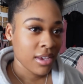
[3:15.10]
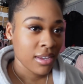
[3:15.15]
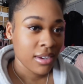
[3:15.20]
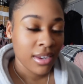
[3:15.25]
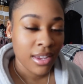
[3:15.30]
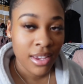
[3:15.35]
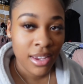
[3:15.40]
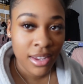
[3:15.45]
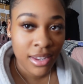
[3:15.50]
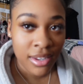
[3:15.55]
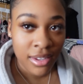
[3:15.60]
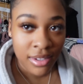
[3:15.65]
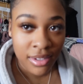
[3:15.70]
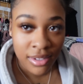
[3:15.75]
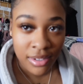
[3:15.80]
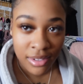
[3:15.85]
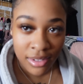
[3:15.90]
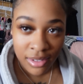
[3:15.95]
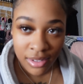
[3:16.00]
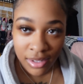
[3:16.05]
Dang.
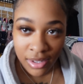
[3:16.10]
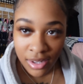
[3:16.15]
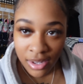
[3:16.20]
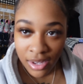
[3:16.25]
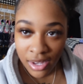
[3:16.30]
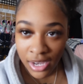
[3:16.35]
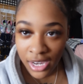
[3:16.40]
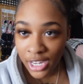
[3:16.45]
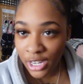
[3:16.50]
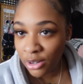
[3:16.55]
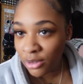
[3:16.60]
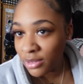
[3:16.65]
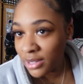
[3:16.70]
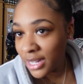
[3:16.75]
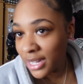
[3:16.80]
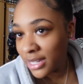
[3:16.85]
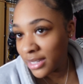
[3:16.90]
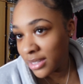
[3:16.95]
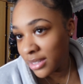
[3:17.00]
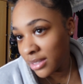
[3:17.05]
I don't
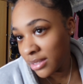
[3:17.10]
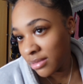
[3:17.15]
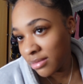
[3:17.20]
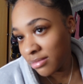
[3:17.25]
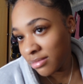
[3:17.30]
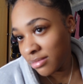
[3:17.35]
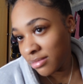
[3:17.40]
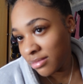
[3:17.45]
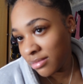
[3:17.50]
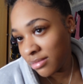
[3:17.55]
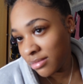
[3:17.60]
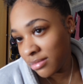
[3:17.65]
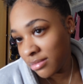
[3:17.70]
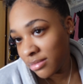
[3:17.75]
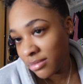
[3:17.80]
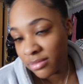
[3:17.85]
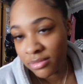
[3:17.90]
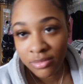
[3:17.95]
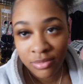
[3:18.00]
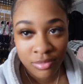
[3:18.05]
like it.
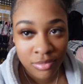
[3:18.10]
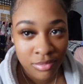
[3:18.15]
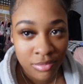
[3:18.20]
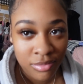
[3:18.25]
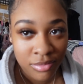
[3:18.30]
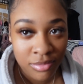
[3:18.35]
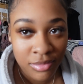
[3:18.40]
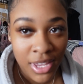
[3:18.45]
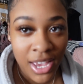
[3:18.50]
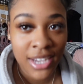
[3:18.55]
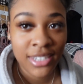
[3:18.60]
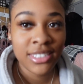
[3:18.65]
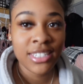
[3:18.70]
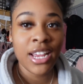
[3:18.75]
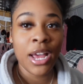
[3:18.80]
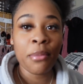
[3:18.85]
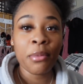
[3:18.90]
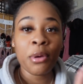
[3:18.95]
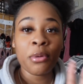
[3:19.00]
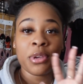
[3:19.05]
Actually,
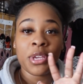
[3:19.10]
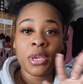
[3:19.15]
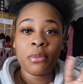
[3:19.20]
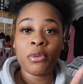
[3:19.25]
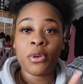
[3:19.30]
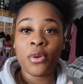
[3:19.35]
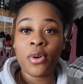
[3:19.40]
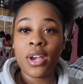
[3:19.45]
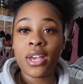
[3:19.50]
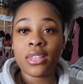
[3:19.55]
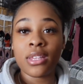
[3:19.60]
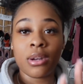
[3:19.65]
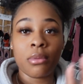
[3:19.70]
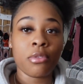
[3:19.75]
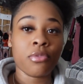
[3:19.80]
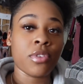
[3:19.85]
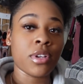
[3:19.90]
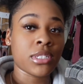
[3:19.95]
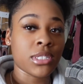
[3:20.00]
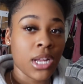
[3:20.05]
I'm going to keep going and then I'm going
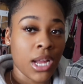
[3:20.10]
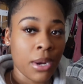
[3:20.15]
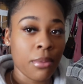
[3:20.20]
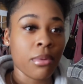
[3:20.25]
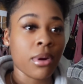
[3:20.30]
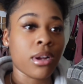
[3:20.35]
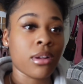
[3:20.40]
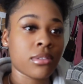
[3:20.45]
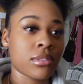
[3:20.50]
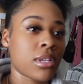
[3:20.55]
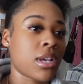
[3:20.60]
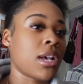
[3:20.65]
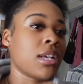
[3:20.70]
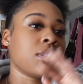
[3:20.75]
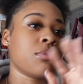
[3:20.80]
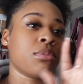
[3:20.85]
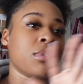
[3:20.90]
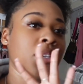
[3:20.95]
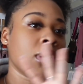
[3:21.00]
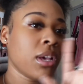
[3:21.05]
to fix the eyebrows
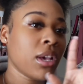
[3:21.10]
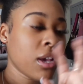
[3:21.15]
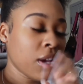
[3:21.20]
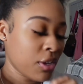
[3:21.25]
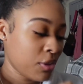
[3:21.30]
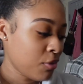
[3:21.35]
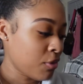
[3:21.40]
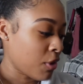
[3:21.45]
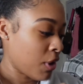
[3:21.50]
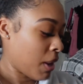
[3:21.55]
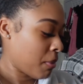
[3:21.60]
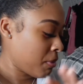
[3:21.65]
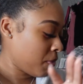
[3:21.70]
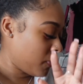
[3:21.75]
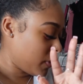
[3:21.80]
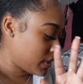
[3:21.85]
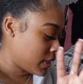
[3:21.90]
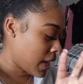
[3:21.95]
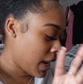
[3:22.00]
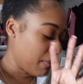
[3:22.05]
as we, you know, I'm going to
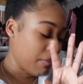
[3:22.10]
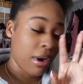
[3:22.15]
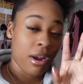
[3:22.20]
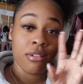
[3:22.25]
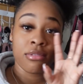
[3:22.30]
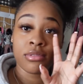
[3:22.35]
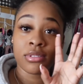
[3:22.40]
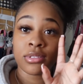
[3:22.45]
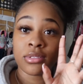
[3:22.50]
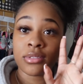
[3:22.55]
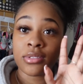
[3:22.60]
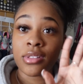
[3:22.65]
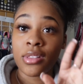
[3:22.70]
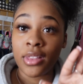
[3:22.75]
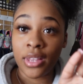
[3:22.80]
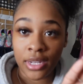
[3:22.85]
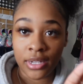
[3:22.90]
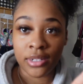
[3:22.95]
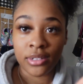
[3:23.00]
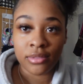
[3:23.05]
fix the eyebrows
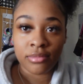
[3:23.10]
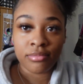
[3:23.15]
later.